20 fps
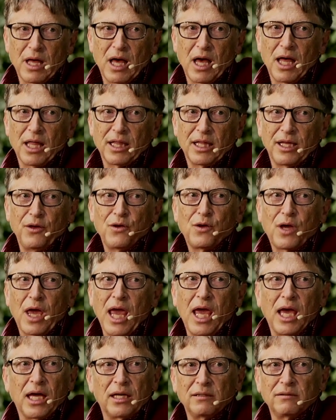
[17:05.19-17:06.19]
that you
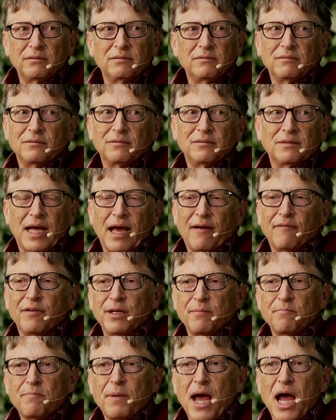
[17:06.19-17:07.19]
can have an
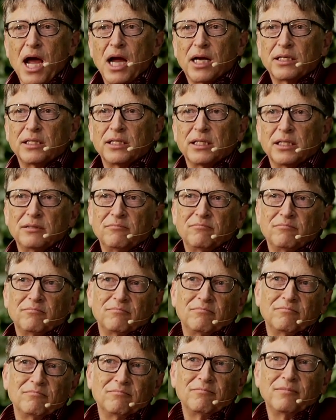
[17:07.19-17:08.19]
impact, that
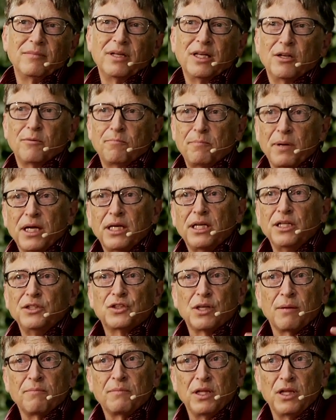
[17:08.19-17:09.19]
picking
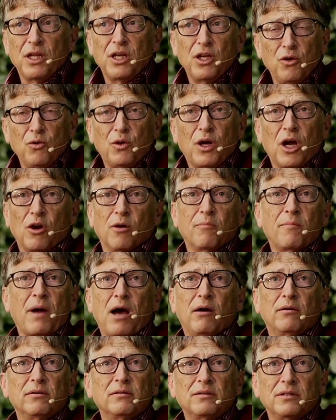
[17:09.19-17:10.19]
something that you care
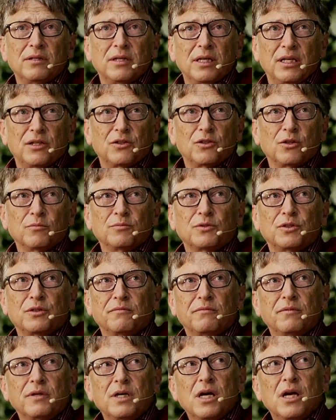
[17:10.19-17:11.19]
about in terms
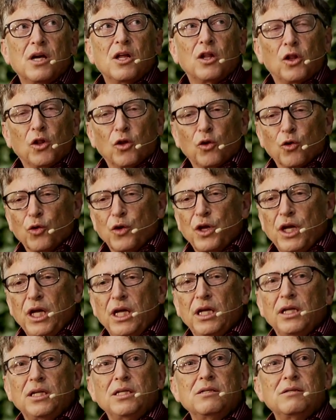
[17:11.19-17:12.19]
of
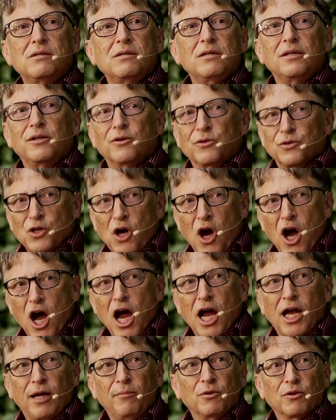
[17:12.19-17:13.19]
learning, your
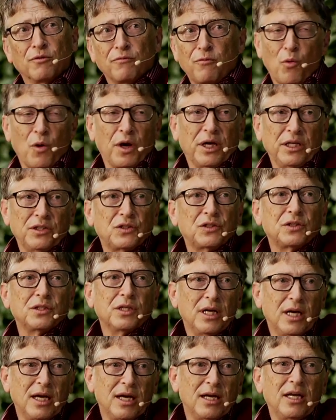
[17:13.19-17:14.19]
time, your voice,
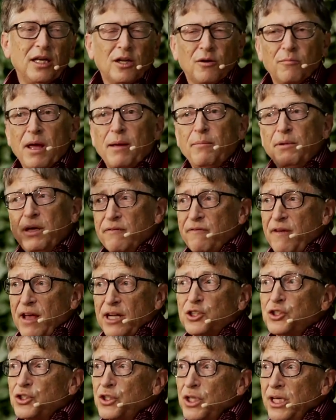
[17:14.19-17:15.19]
maybe
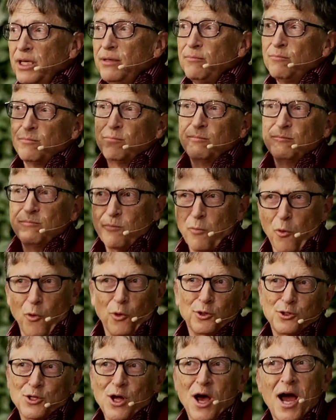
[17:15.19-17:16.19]
eventually
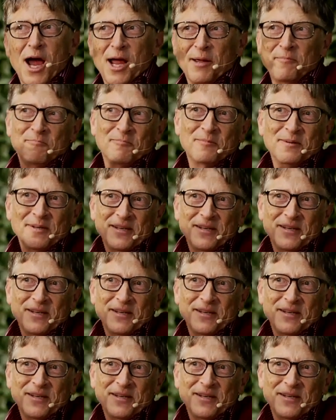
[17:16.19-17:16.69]
more time,